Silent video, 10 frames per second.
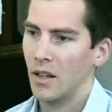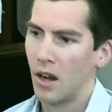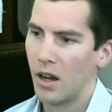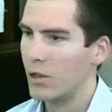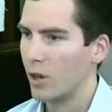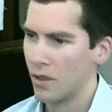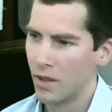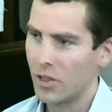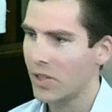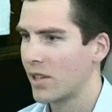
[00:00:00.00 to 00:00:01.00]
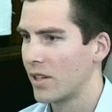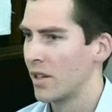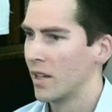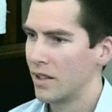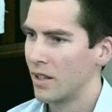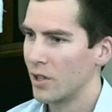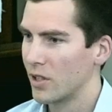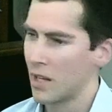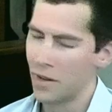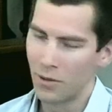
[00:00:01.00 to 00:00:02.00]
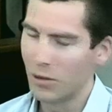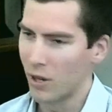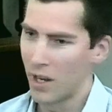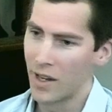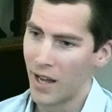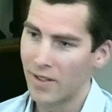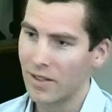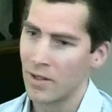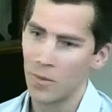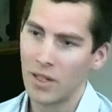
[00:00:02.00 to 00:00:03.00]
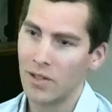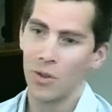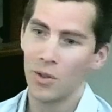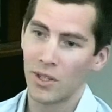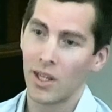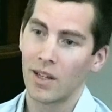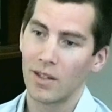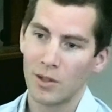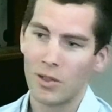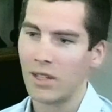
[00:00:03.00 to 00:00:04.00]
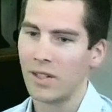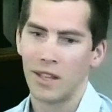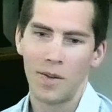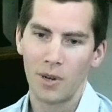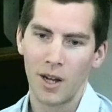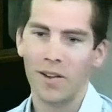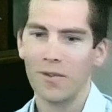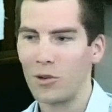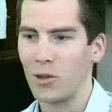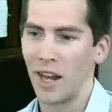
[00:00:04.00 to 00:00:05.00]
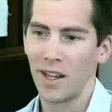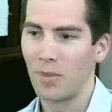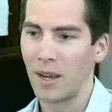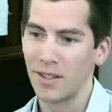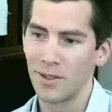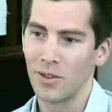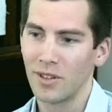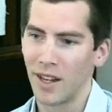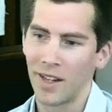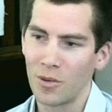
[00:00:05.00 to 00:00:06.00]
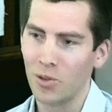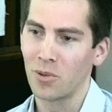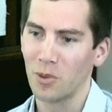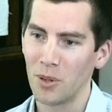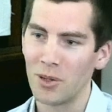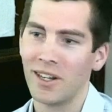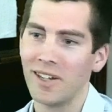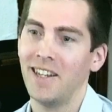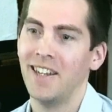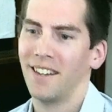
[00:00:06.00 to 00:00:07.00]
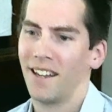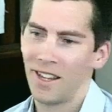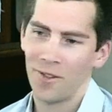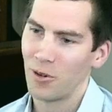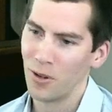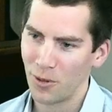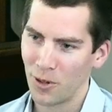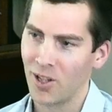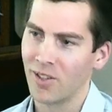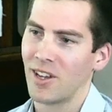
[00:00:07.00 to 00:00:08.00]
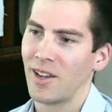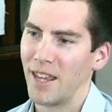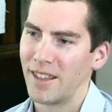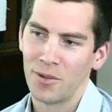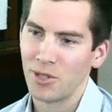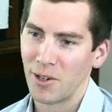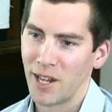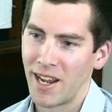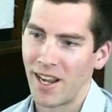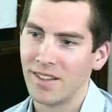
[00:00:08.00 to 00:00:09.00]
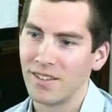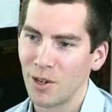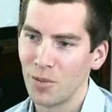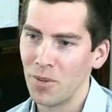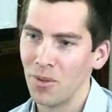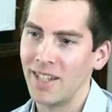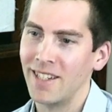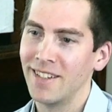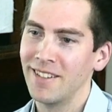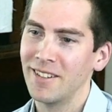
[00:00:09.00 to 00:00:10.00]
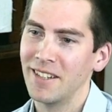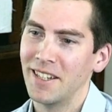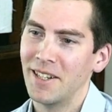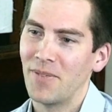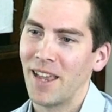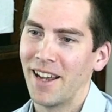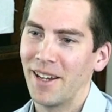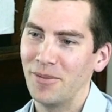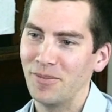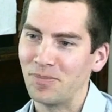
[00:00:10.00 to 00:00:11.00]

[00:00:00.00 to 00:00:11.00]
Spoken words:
oh, you know, they've just they've just infiltrated our system in 2 seconds using some kind of organic based like quantum computer. And that for a lot of time, and that was what Anne told people I did. I